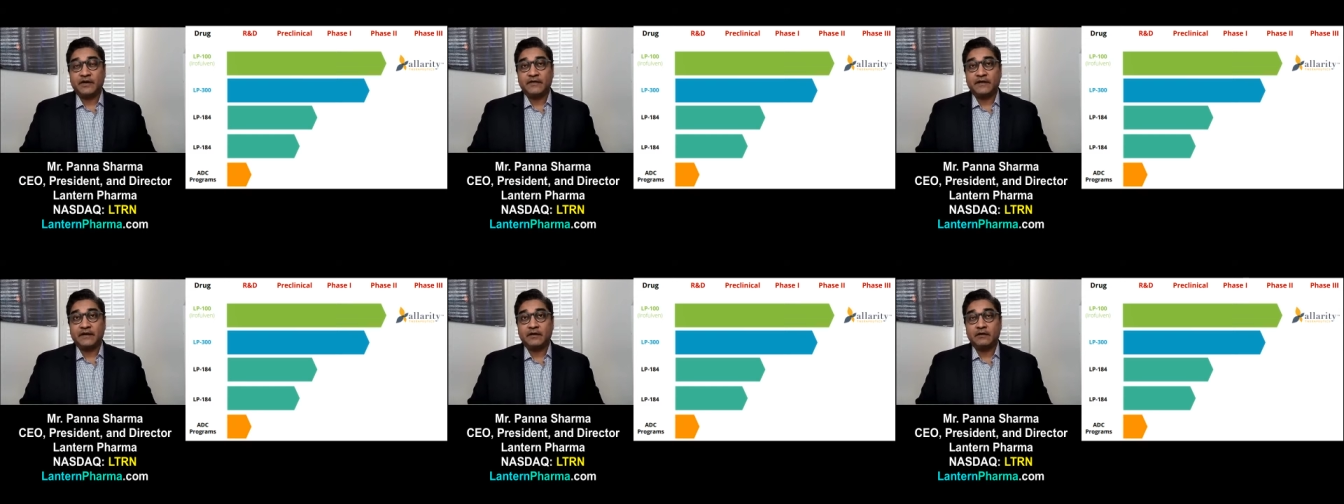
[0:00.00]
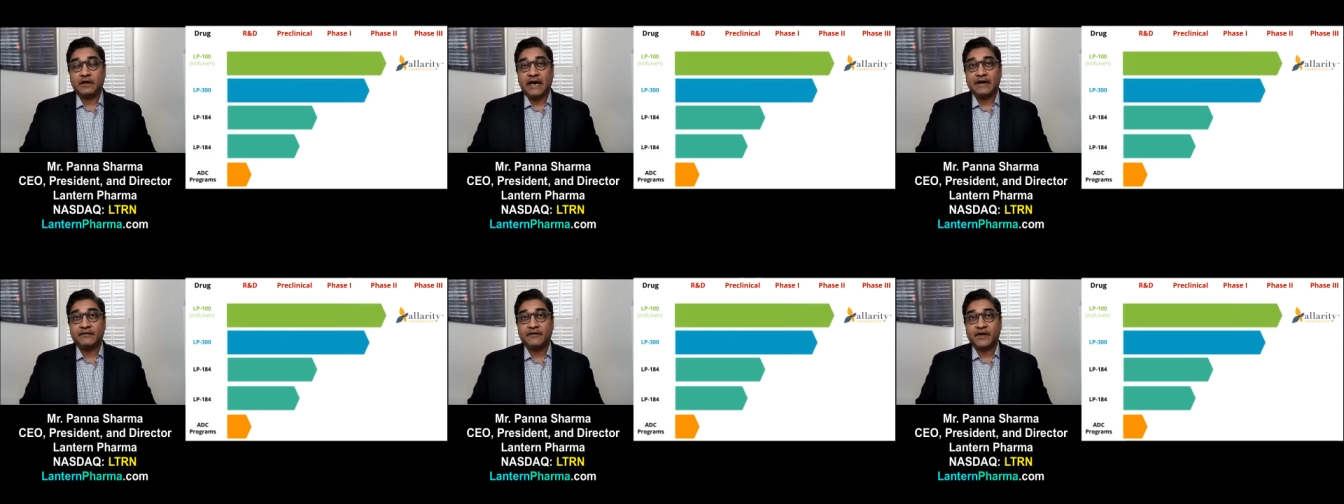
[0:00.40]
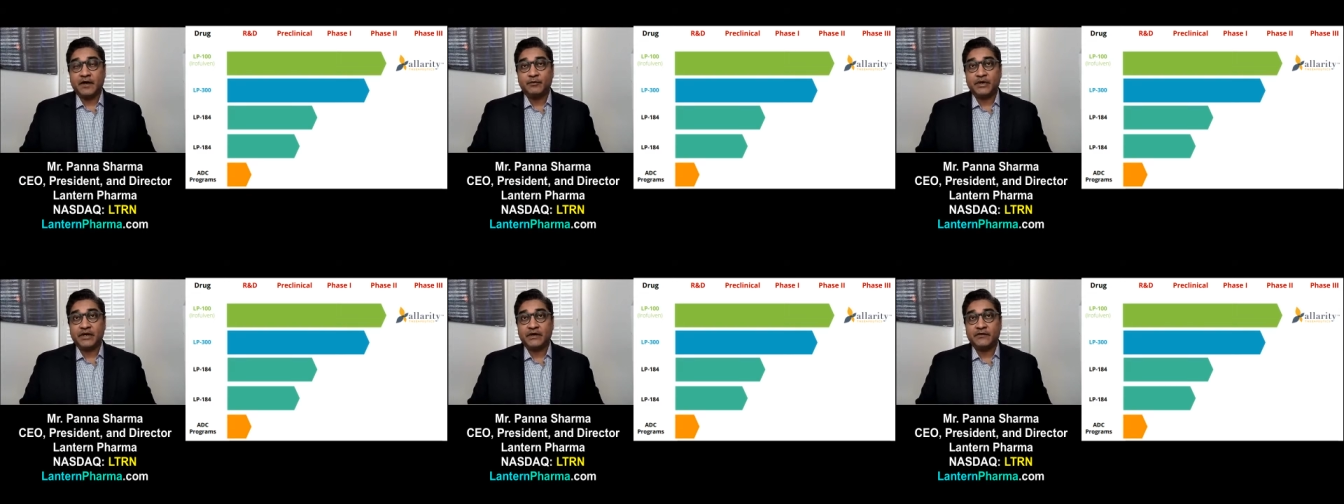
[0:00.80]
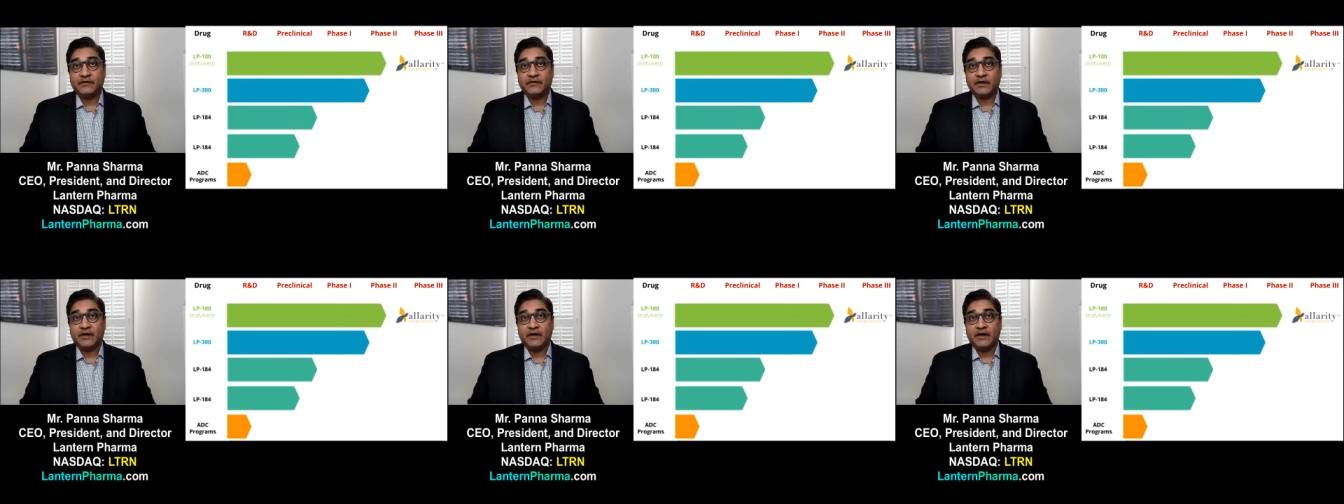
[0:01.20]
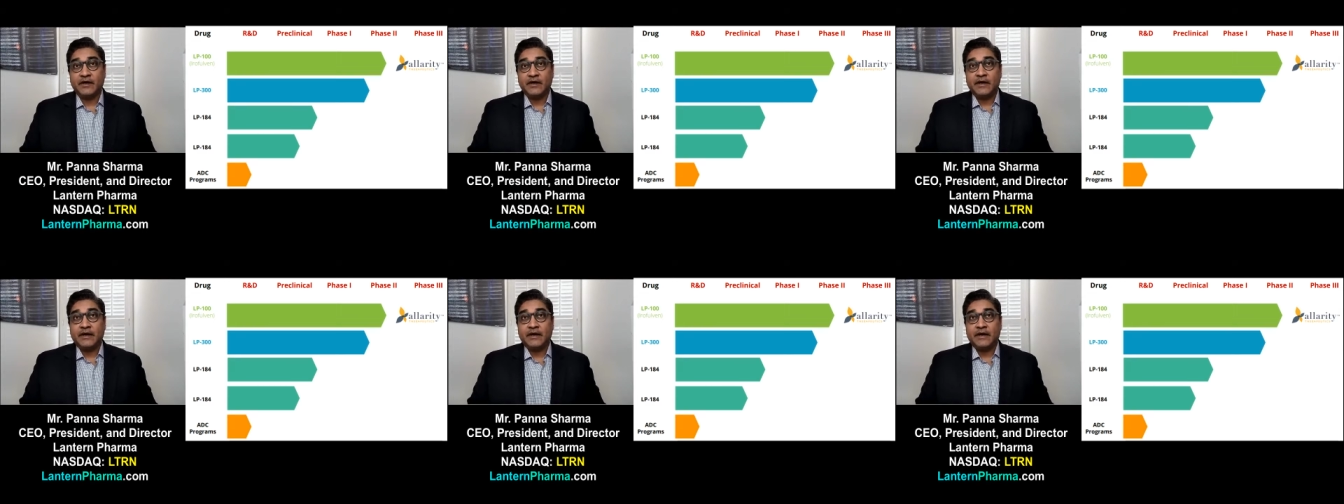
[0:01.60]
I think a lot of companies
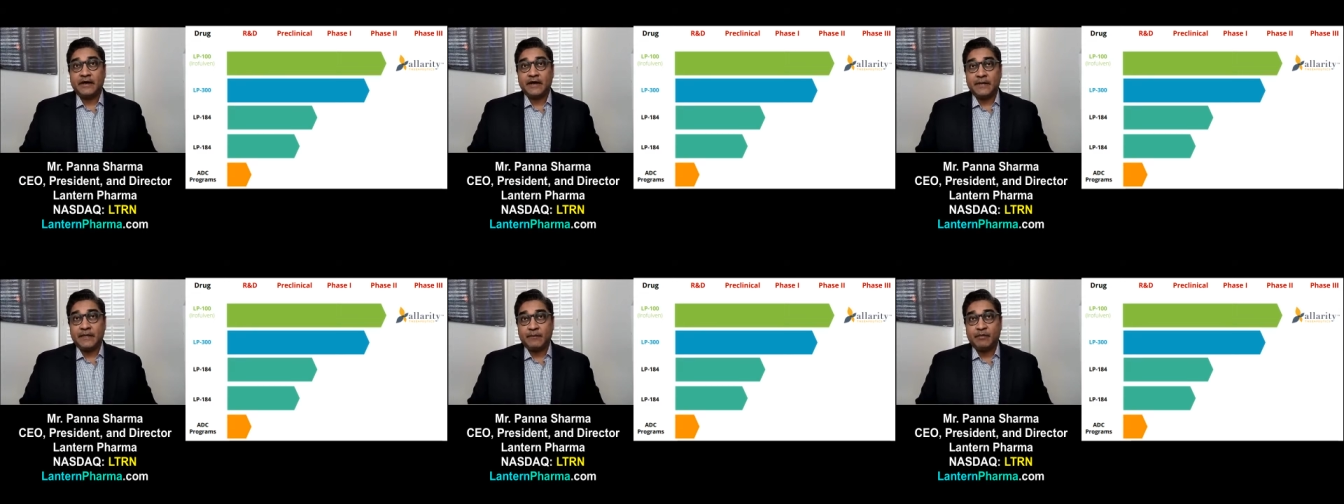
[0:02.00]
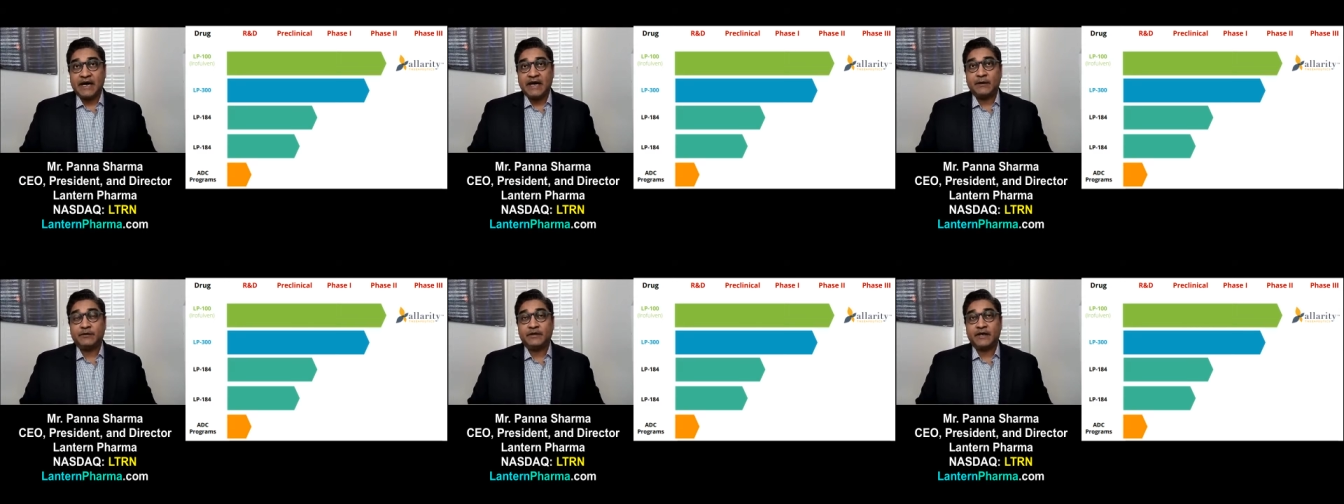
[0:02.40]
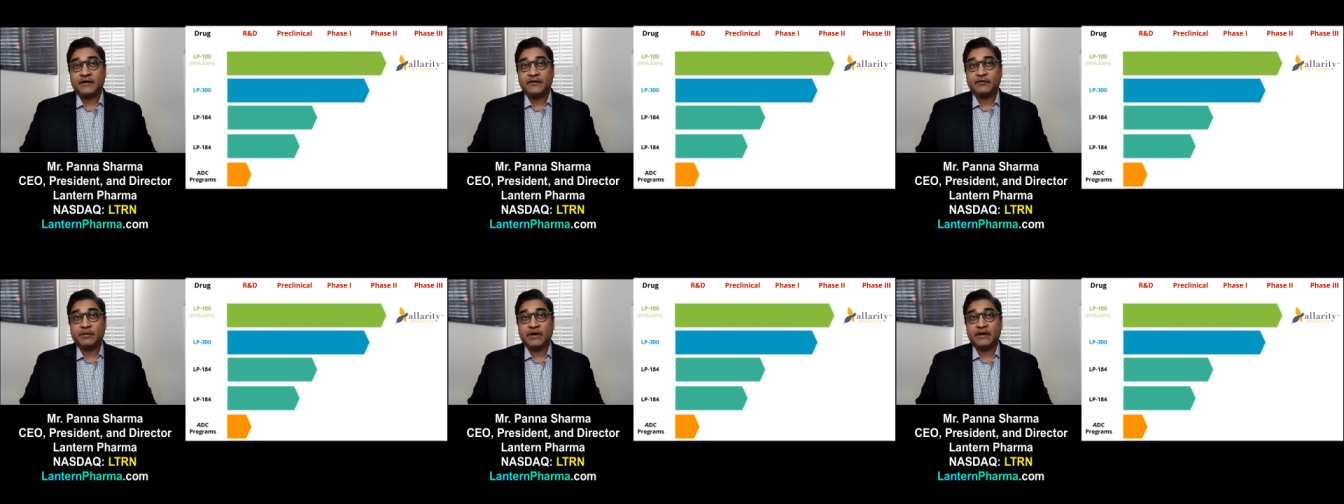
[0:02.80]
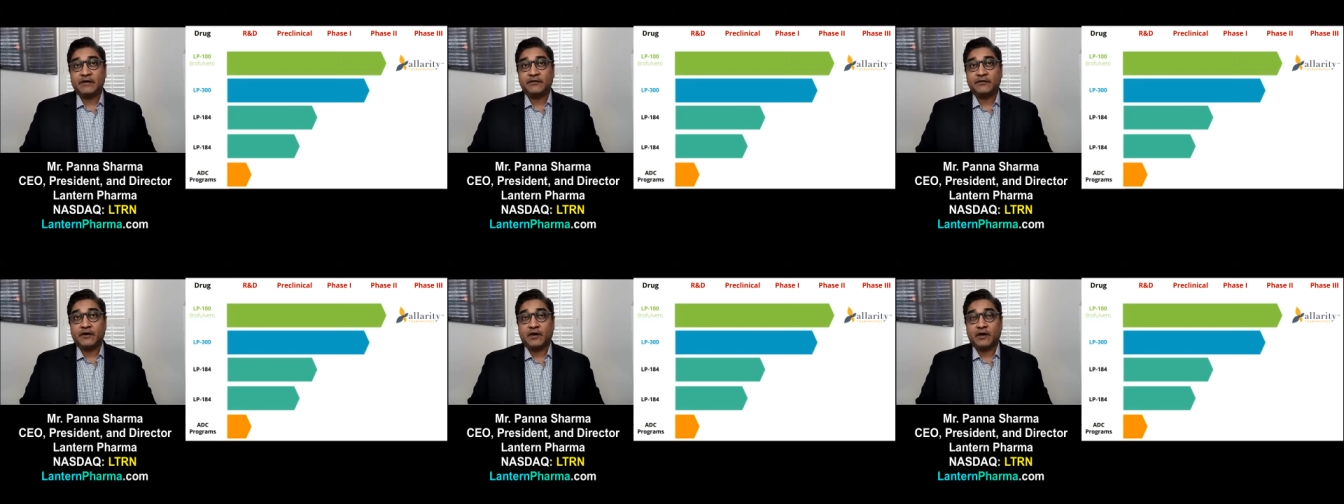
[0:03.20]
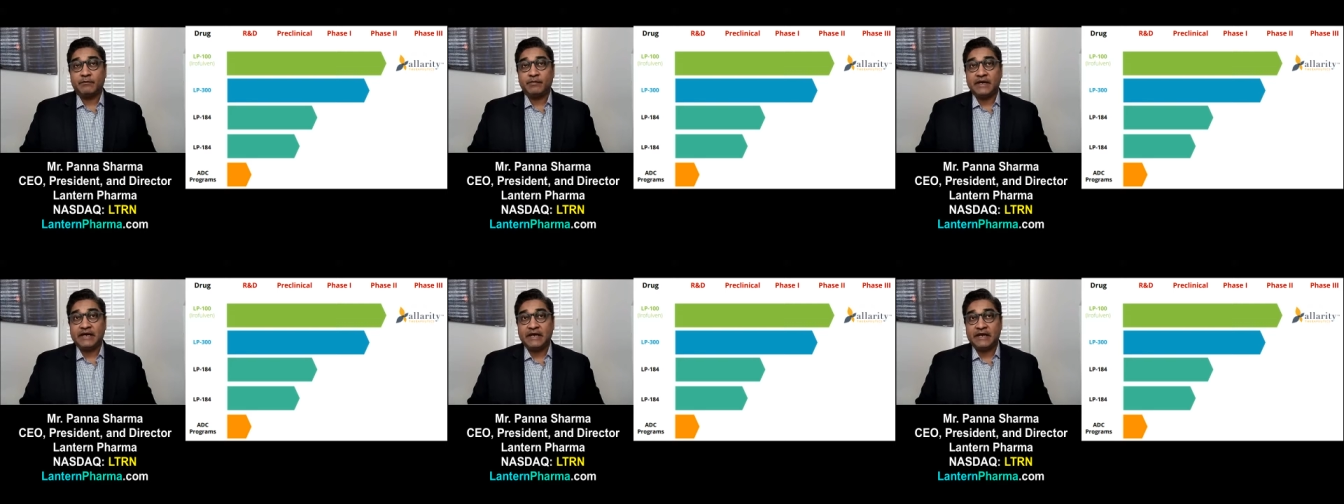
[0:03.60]
in the biotech space are
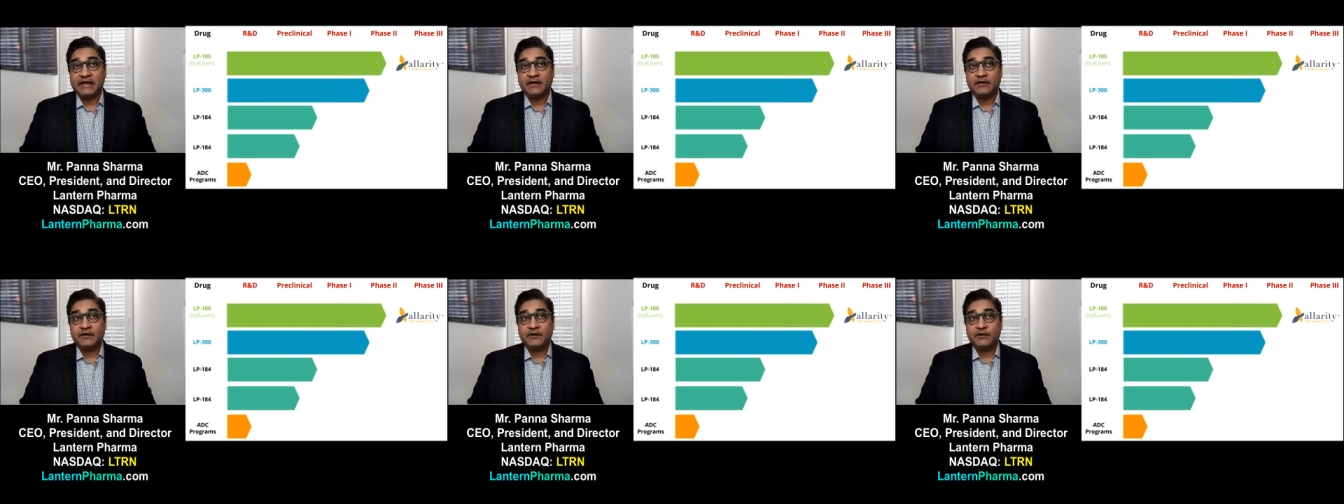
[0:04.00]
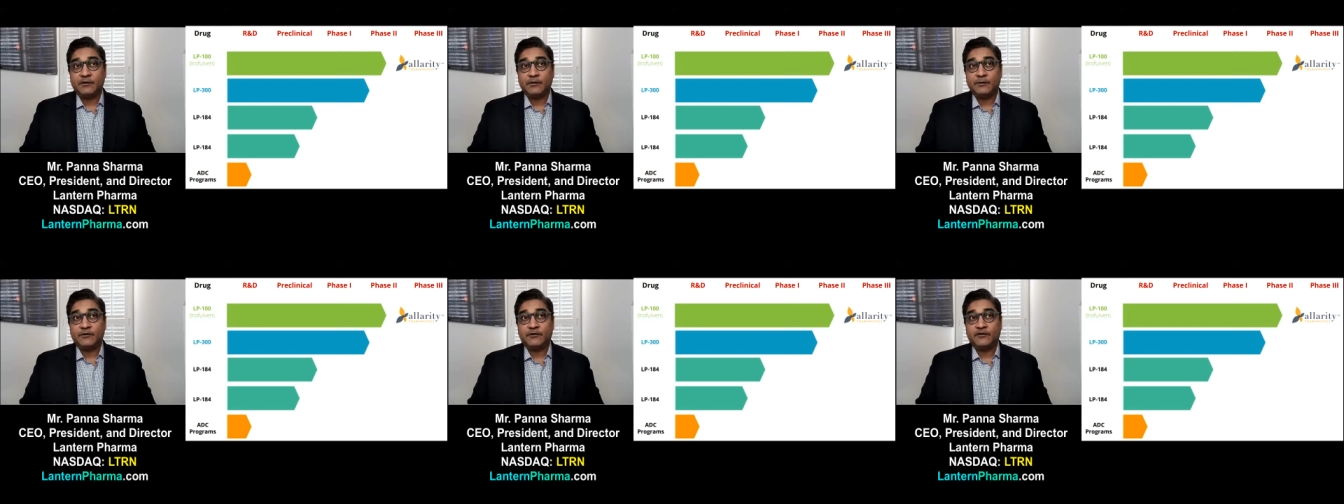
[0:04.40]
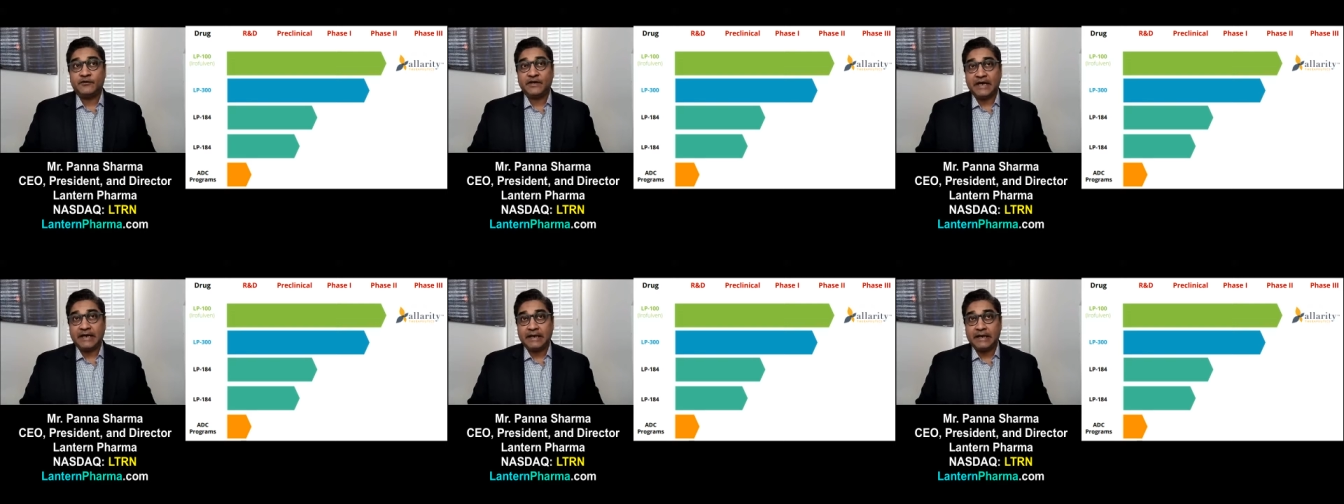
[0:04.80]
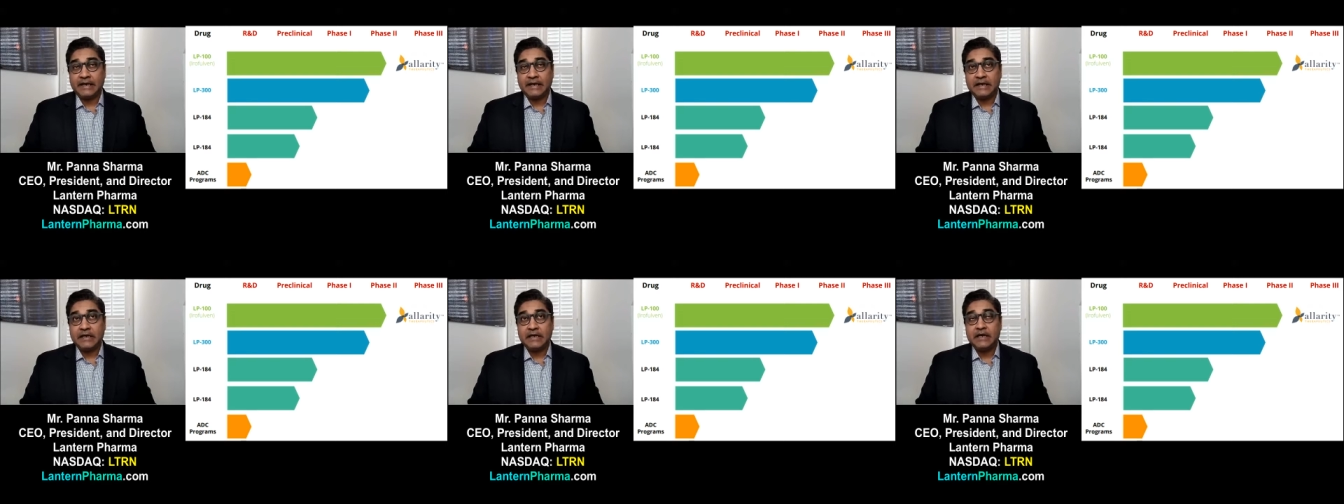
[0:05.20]
beginning to use data